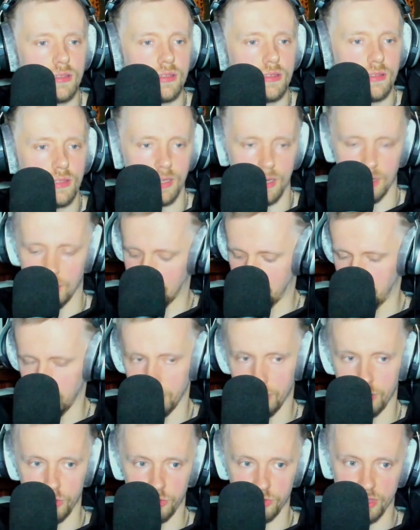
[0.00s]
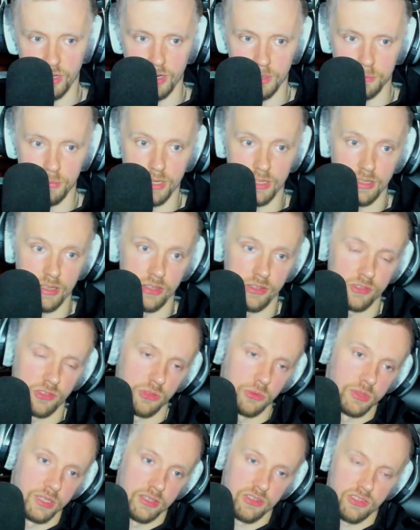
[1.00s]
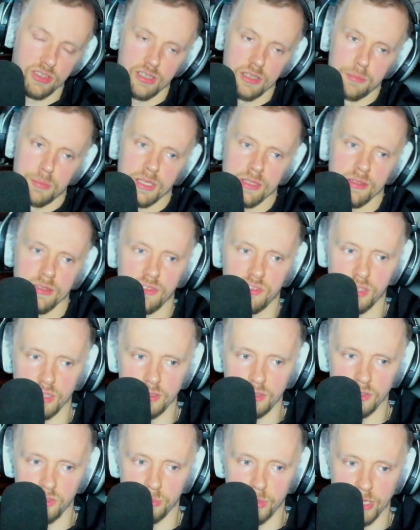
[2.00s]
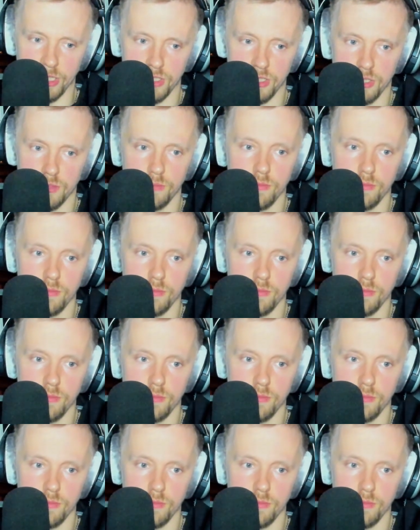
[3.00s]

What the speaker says: I will look it up as soon as I've been seeing this match.